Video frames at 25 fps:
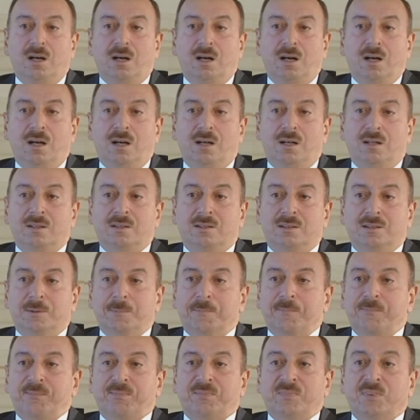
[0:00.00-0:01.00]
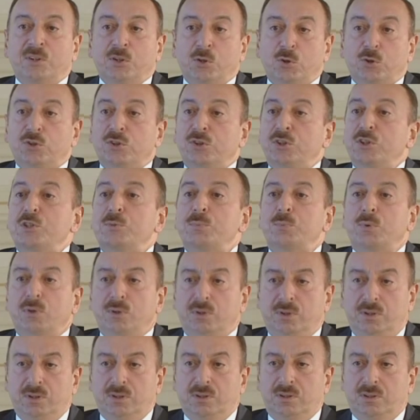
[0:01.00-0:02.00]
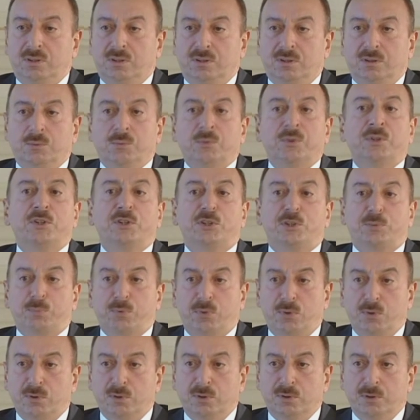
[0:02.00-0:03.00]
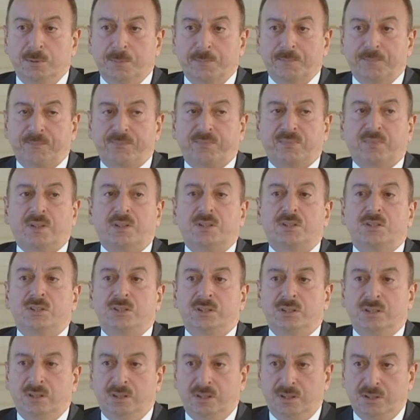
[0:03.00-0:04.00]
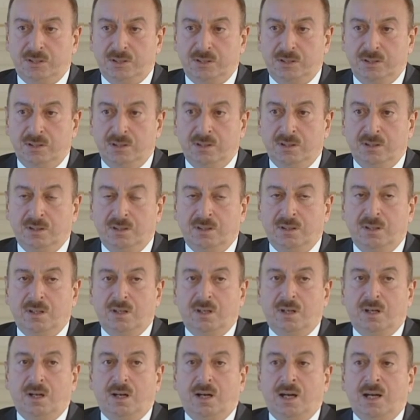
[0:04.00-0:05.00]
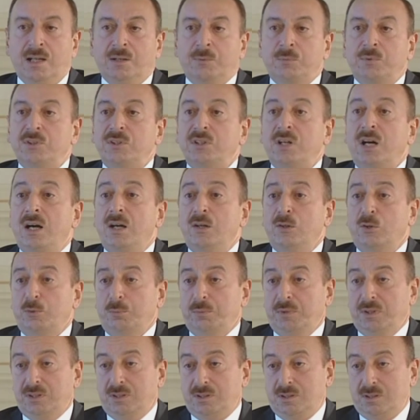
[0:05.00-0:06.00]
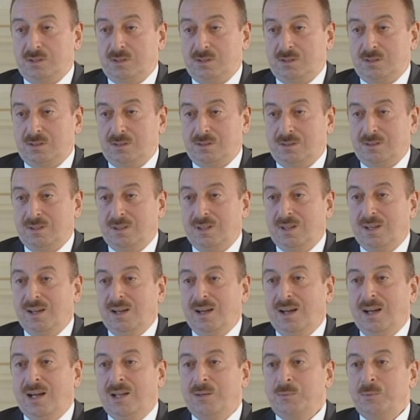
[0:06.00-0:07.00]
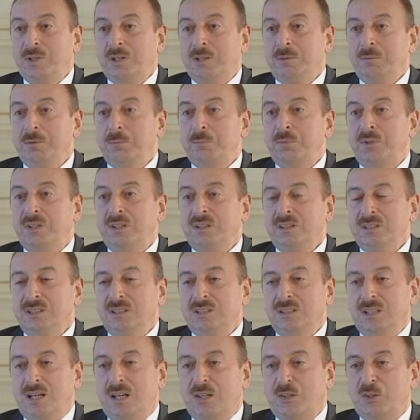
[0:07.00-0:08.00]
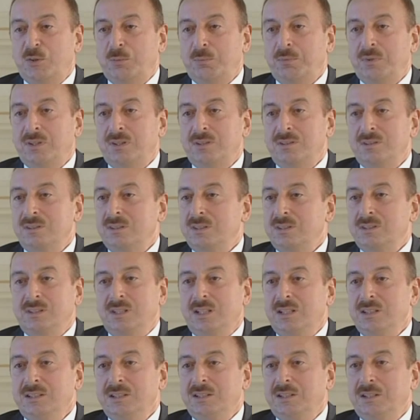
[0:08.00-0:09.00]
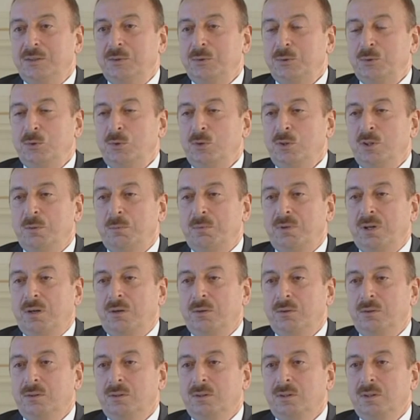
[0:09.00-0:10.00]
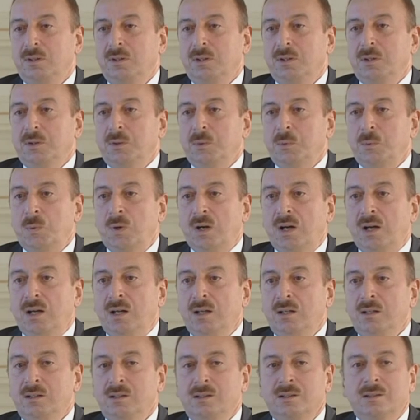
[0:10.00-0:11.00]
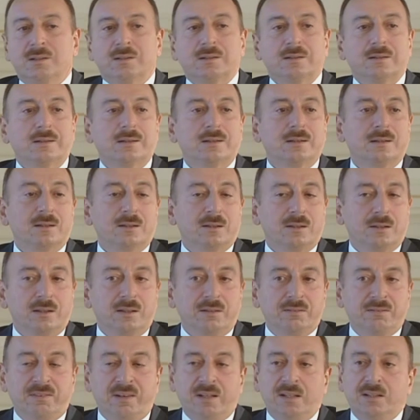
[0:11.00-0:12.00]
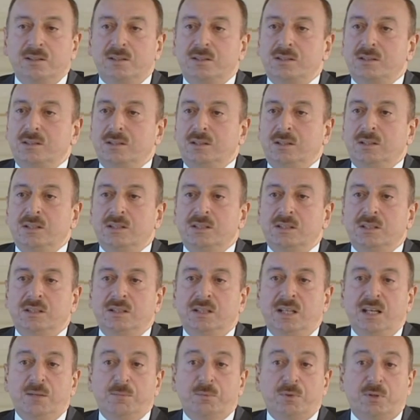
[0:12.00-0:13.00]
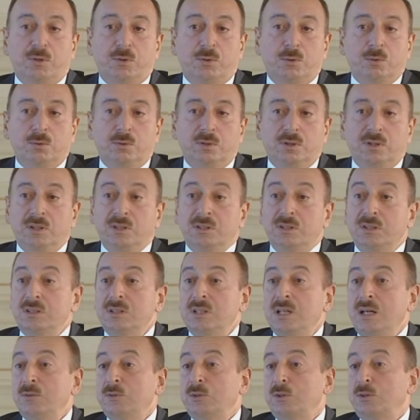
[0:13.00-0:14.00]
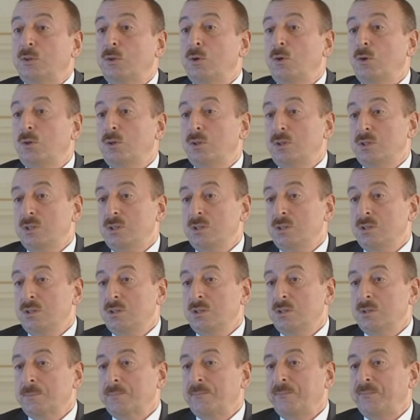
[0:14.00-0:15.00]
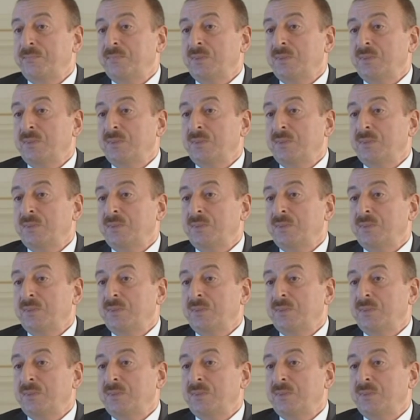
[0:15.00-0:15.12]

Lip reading: are not responded. We respond seriously and with arguments. And when we bring these arguments, there's nothing to talk about. Why events in the neighborhood, in the Southern Caucasus,